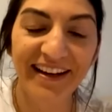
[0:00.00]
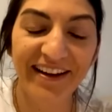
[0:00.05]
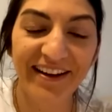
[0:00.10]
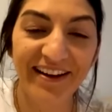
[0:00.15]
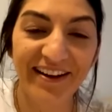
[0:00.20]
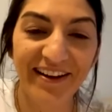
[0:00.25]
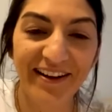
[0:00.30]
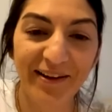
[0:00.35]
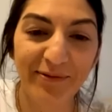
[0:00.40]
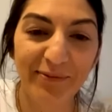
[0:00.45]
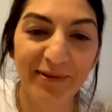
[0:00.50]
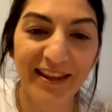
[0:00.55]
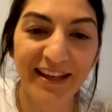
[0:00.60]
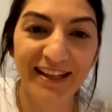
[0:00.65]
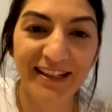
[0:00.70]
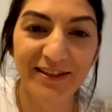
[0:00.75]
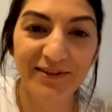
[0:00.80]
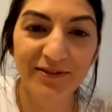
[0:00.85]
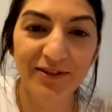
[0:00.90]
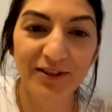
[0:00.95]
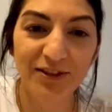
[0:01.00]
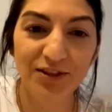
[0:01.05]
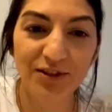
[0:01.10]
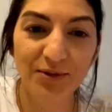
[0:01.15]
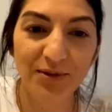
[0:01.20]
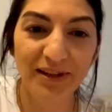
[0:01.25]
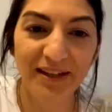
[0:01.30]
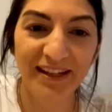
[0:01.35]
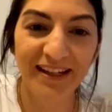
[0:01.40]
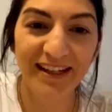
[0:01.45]
Um, thanks for
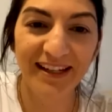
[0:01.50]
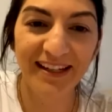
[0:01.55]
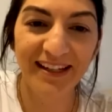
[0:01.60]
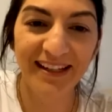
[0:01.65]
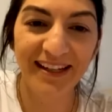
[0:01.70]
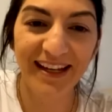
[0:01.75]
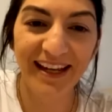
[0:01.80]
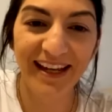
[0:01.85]
joining,